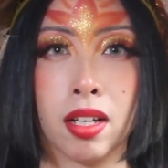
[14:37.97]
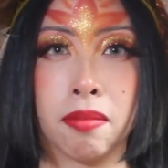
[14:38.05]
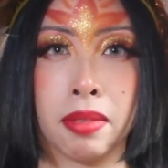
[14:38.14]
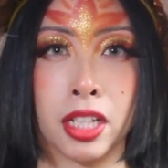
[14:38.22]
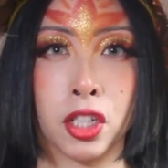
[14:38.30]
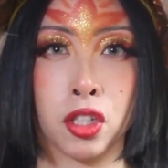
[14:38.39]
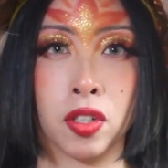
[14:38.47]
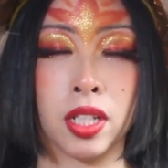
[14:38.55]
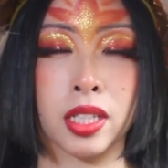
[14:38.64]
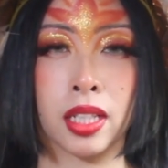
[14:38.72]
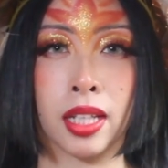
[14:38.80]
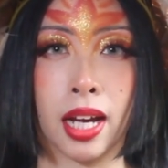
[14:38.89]
and making sure
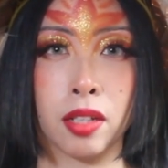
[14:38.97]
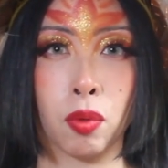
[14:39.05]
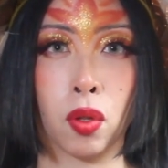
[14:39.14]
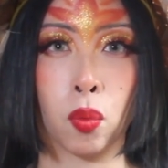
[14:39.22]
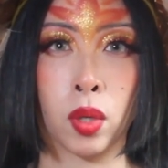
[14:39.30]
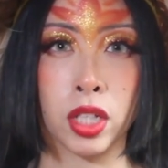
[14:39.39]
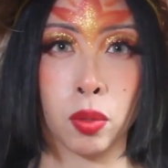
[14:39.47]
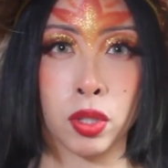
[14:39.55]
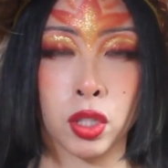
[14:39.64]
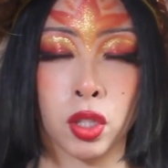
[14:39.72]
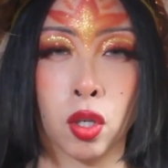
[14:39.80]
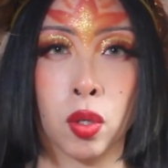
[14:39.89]
it's aligned with where you want
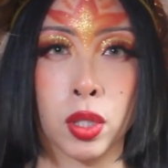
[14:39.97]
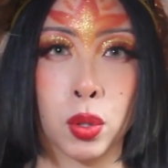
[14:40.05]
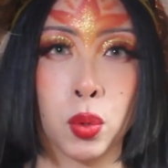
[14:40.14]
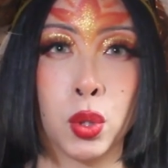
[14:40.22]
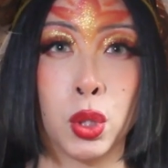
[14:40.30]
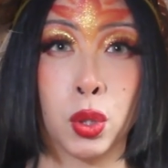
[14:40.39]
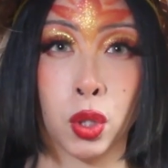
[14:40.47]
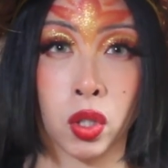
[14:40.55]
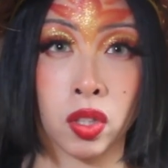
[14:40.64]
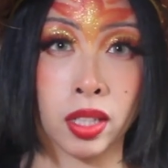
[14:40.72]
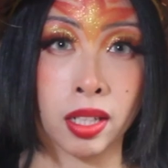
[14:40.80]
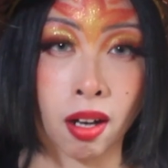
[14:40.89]
to go and who you
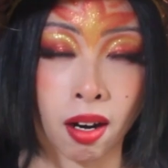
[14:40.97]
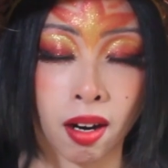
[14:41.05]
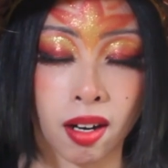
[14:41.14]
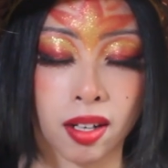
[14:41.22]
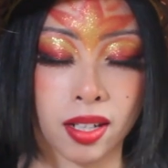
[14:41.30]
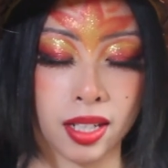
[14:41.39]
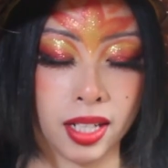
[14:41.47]
currently are.